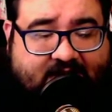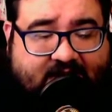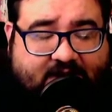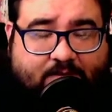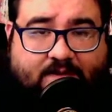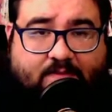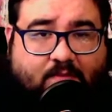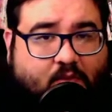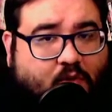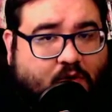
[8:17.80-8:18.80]
a little bit
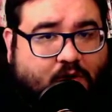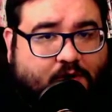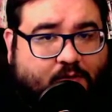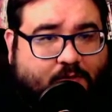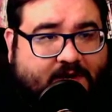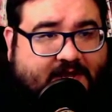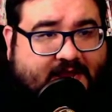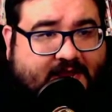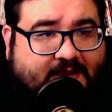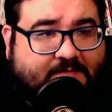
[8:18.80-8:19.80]
more when it
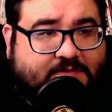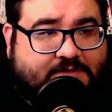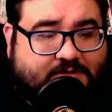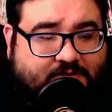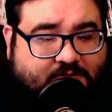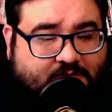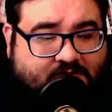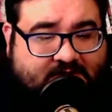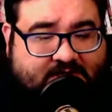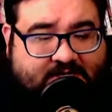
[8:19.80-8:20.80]
came
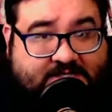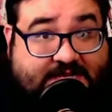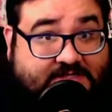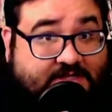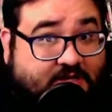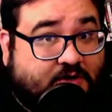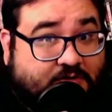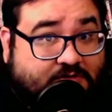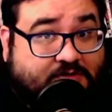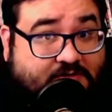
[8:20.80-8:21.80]
to
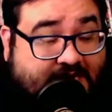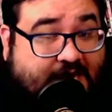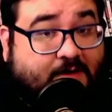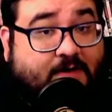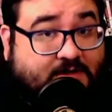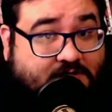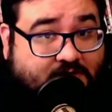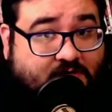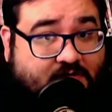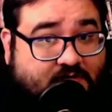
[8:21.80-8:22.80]
Chateau's
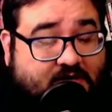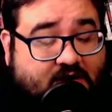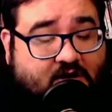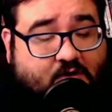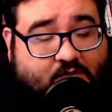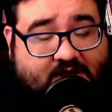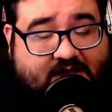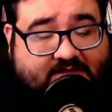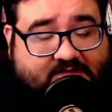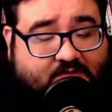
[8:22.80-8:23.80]
character. We
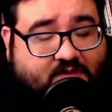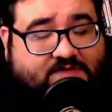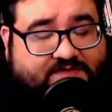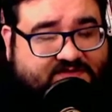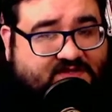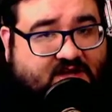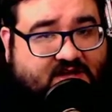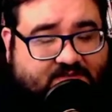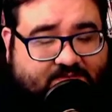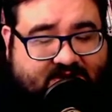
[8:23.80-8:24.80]
got so much of
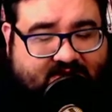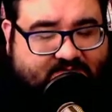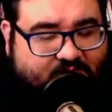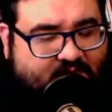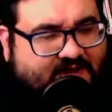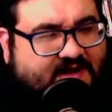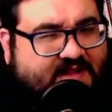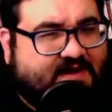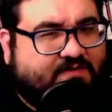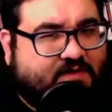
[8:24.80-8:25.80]
Song, but not really a
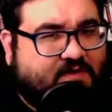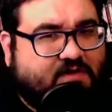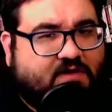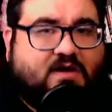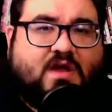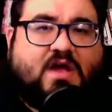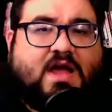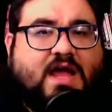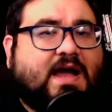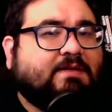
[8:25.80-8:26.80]
lot of her.
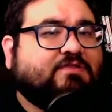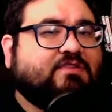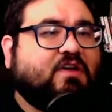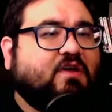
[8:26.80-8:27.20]
And